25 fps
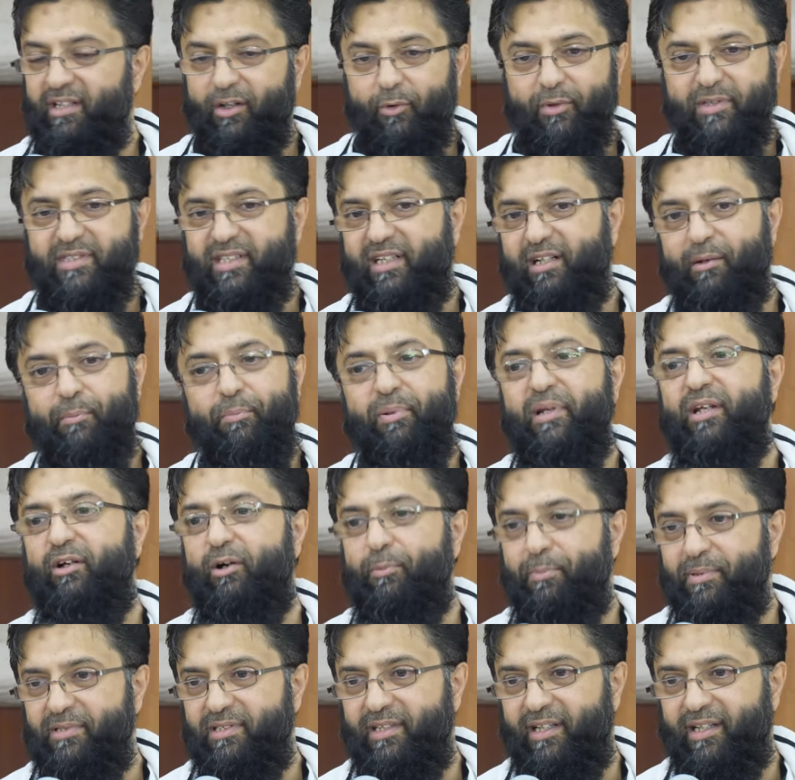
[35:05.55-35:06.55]
No, it's the complete
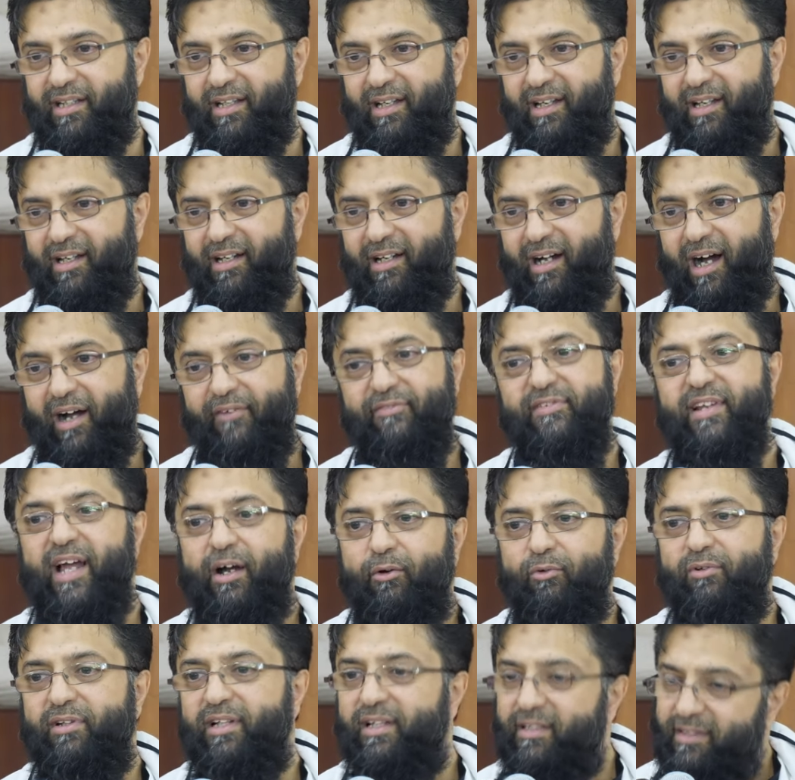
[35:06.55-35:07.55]
opposite. I've
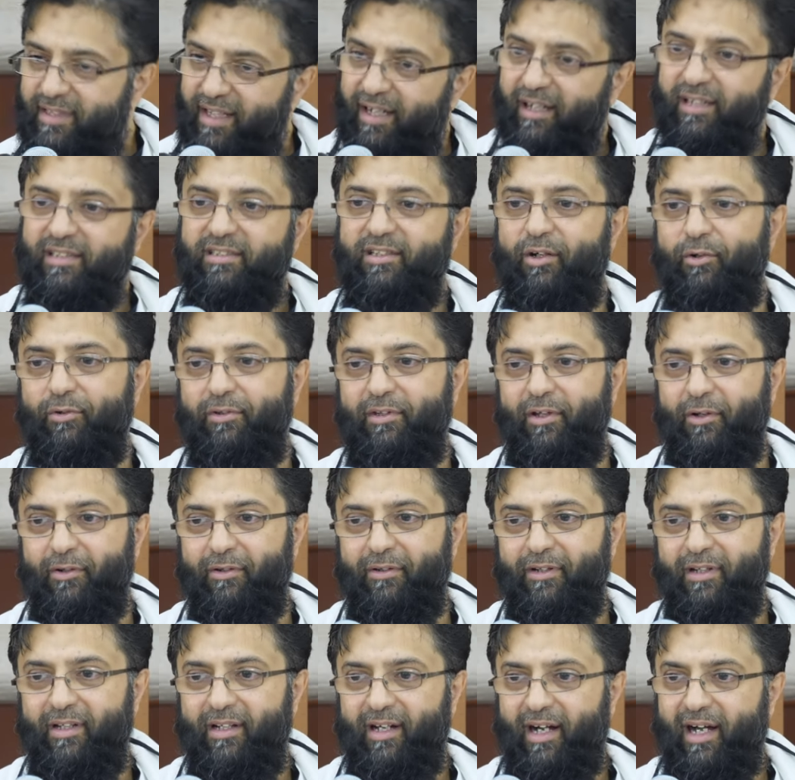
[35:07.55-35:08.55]
now learned that I don't know.
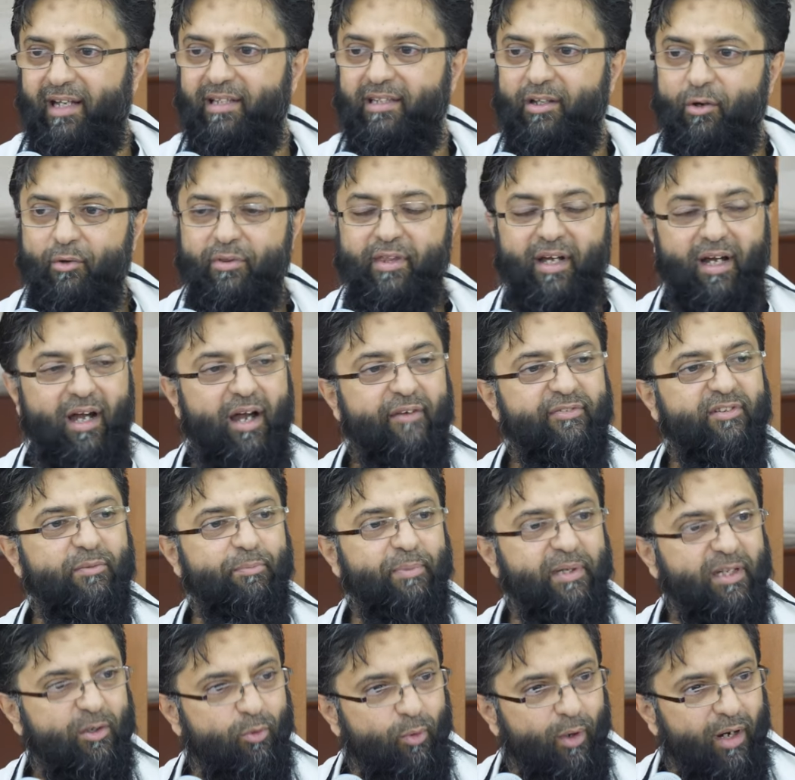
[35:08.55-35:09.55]
I know that I have to
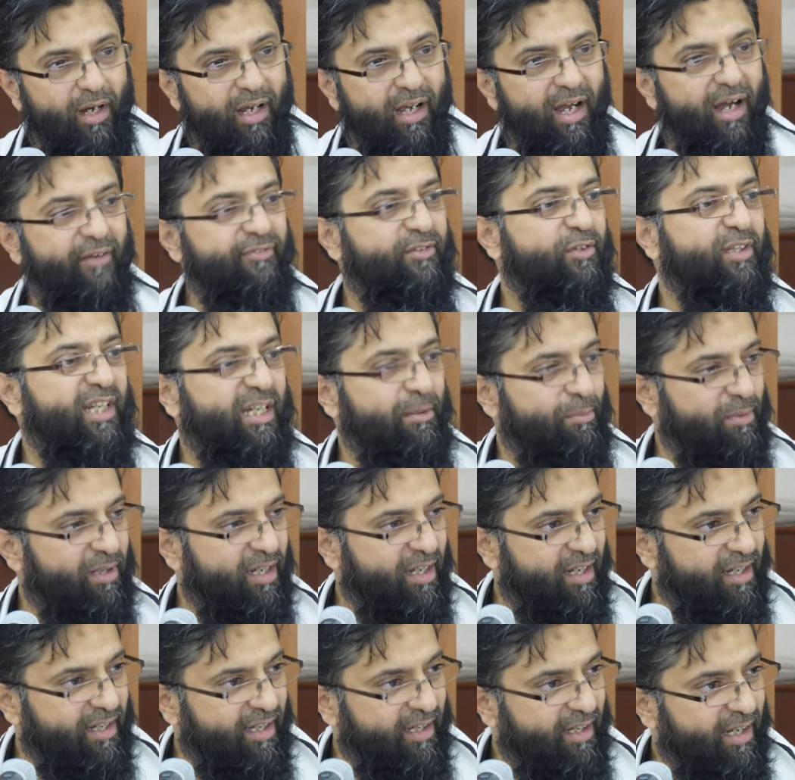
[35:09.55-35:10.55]
be quiet, I have to keep
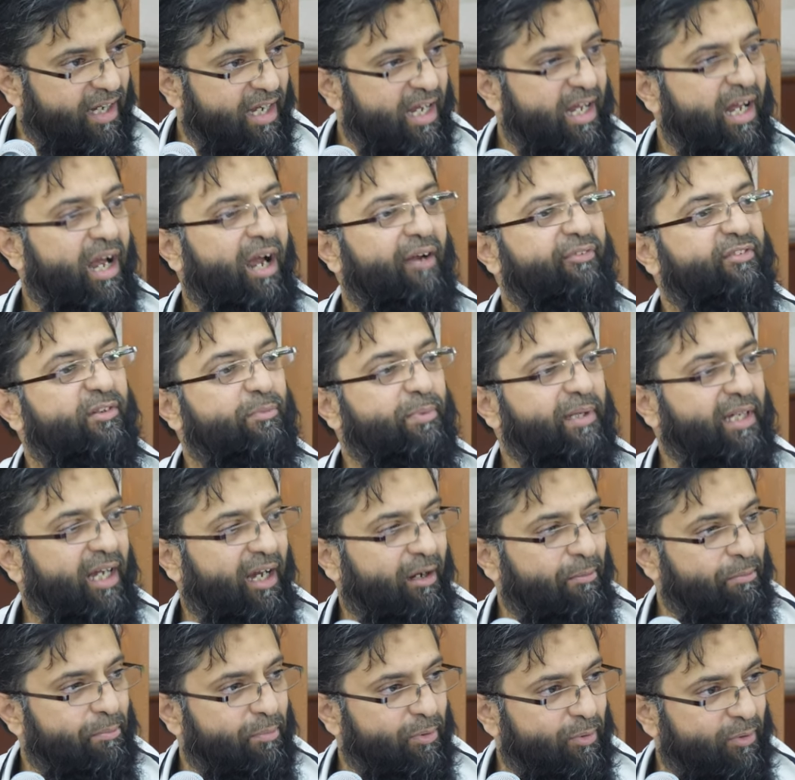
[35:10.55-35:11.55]
learning, I have to be
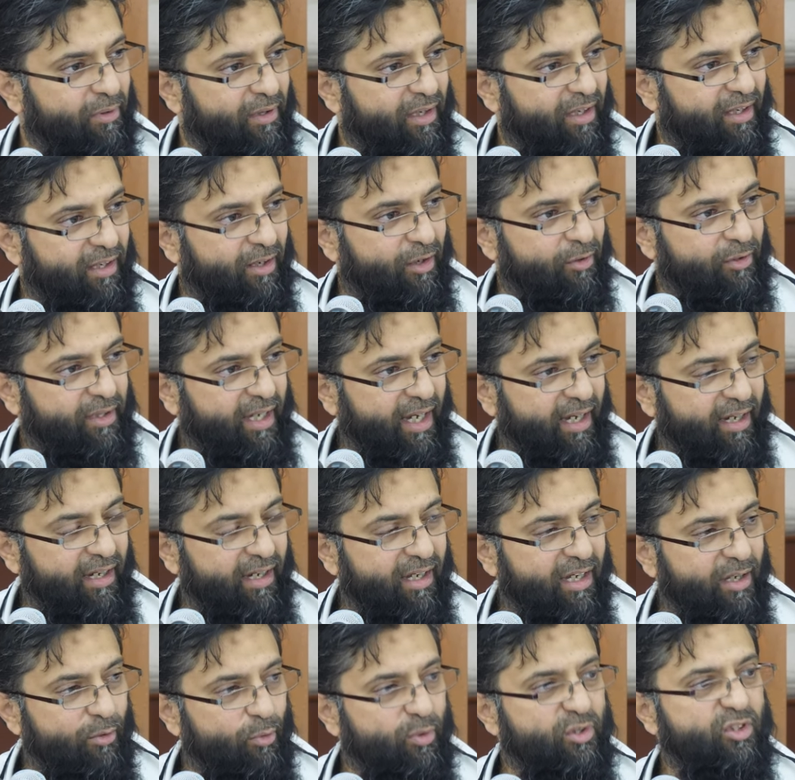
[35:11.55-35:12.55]
humble. Okay?
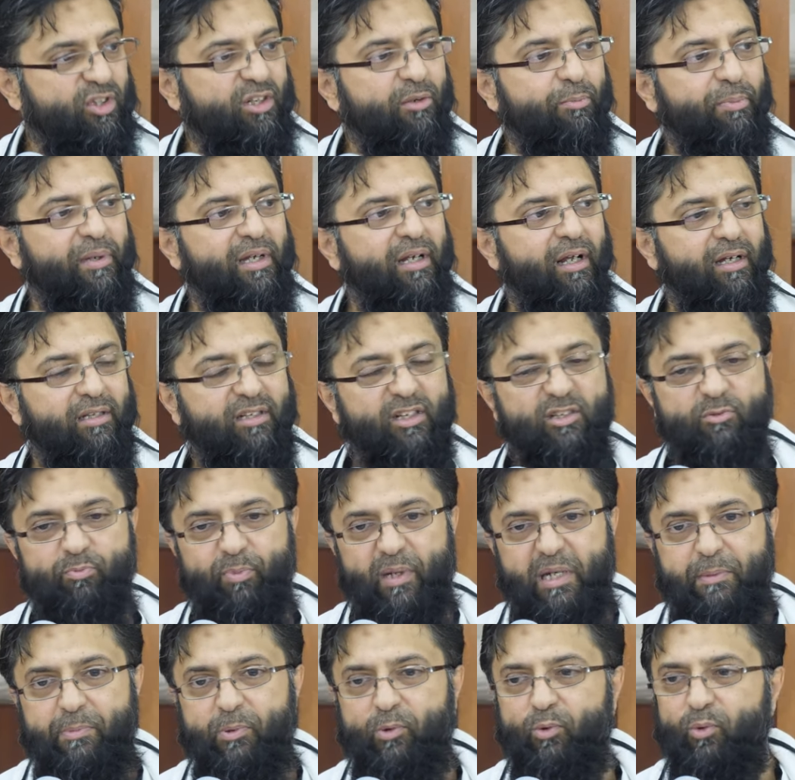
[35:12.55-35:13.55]
We shouldn't be like those
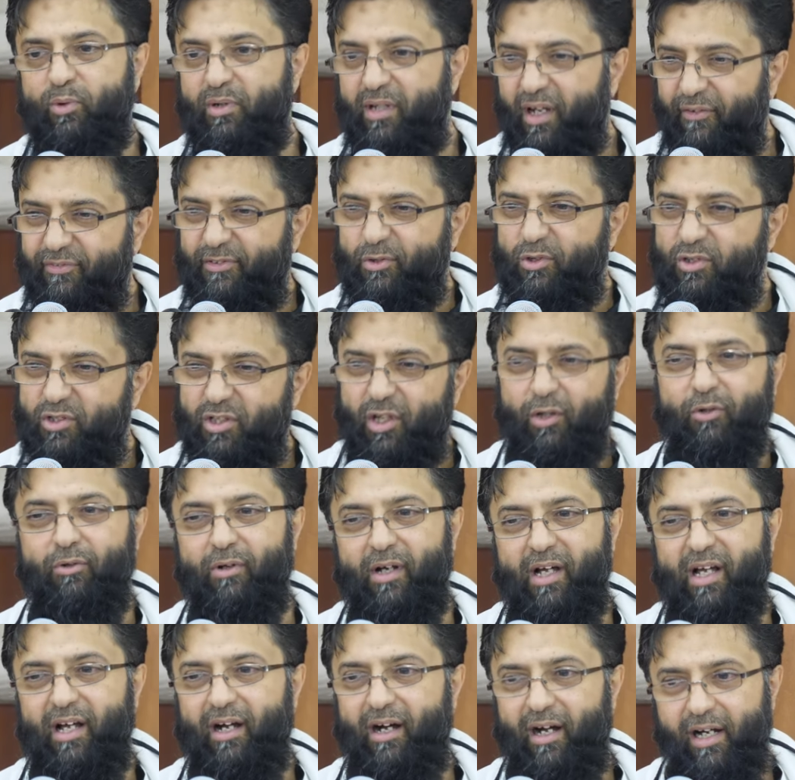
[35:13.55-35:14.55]
people who love to show,
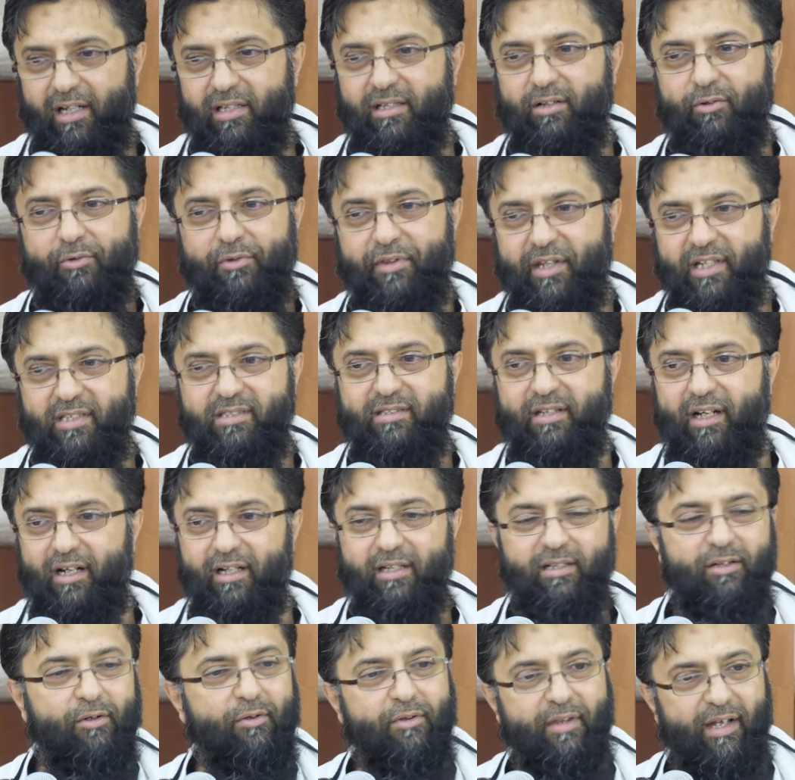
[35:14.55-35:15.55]
I know this,
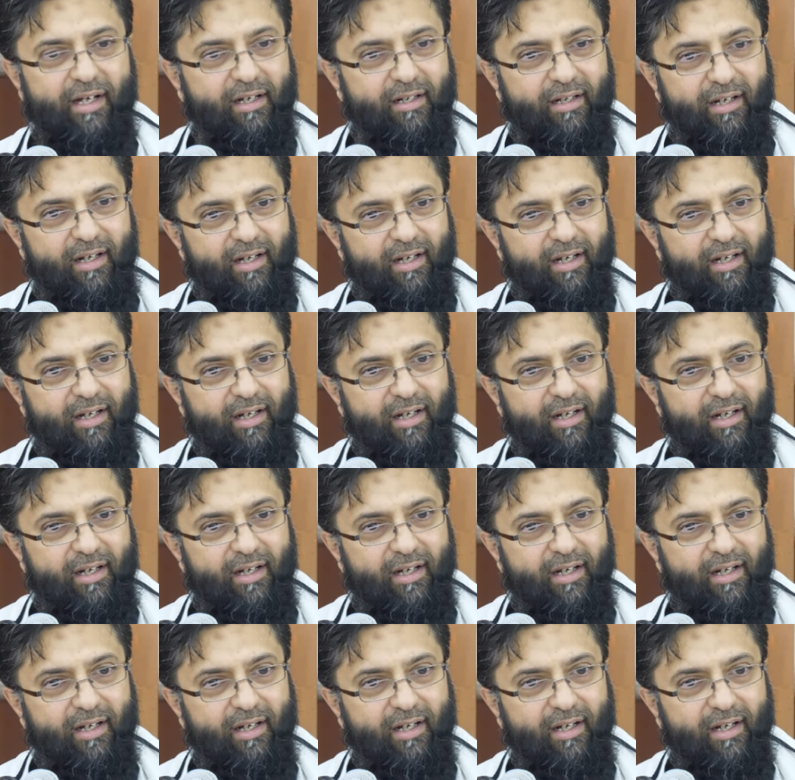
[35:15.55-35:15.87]
I know that.